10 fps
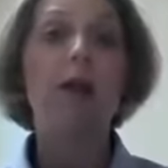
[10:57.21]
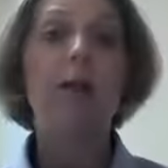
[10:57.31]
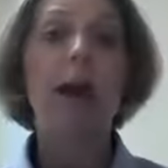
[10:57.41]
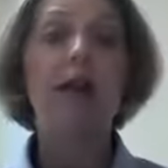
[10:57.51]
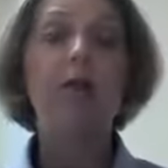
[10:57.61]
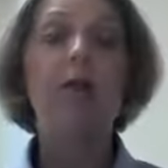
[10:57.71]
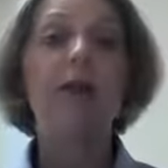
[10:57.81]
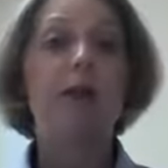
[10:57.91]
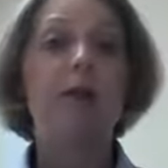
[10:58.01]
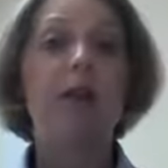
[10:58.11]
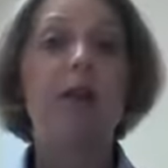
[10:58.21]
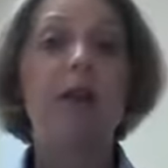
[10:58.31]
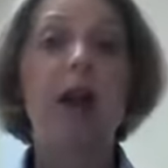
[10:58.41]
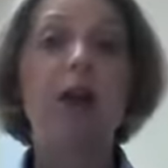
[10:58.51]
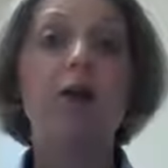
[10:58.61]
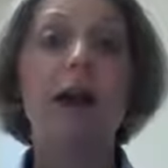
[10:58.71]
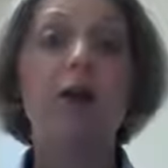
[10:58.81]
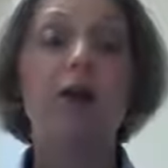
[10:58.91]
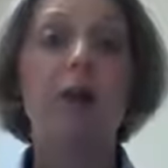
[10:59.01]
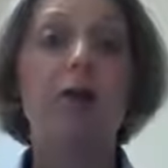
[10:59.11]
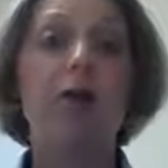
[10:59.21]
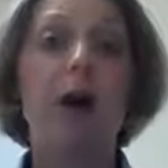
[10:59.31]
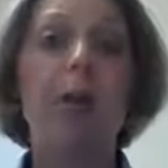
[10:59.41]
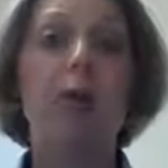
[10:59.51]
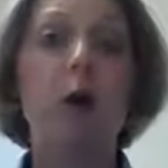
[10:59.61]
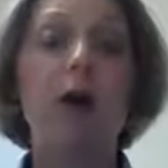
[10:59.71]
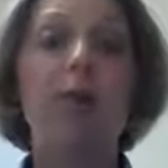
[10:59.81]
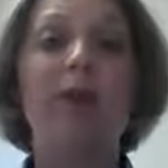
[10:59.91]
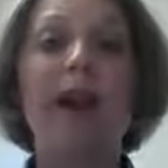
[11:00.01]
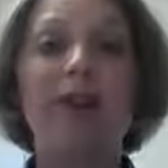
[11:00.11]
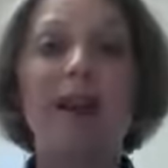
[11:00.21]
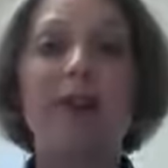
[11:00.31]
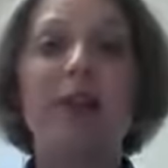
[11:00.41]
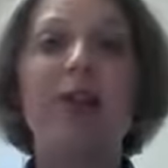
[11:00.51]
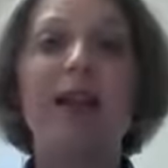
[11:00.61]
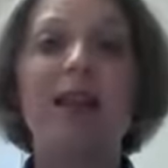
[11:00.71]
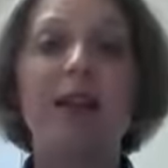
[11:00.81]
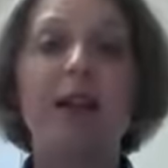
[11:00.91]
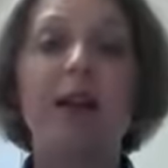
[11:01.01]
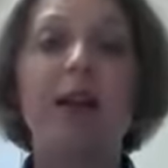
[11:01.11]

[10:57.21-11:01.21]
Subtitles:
There might even be some discoloration from broken blood vessels into